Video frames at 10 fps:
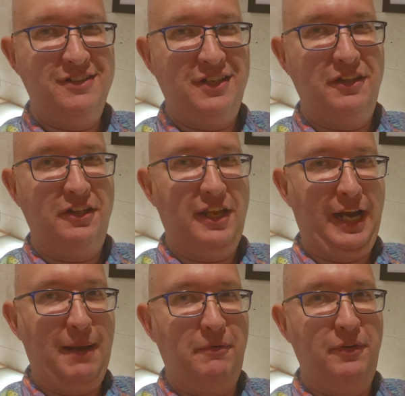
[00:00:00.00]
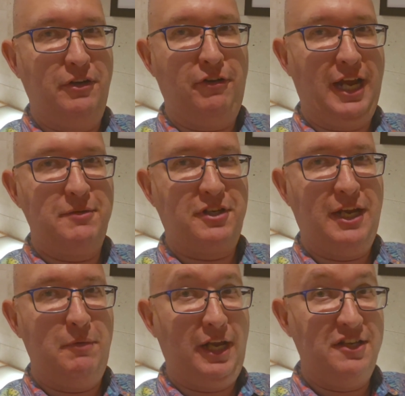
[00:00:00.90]
something that happened at the crafts
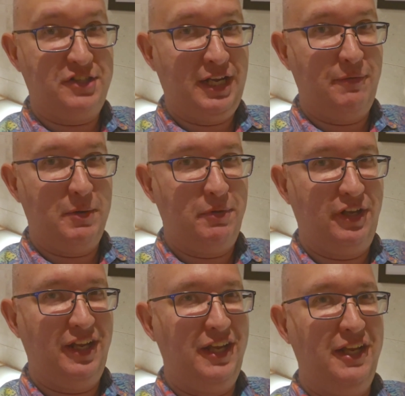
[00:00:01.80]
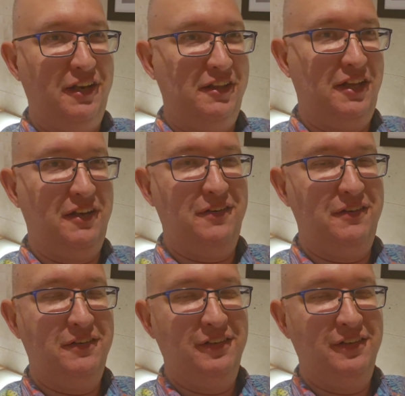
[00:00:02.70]
game last time we played, and then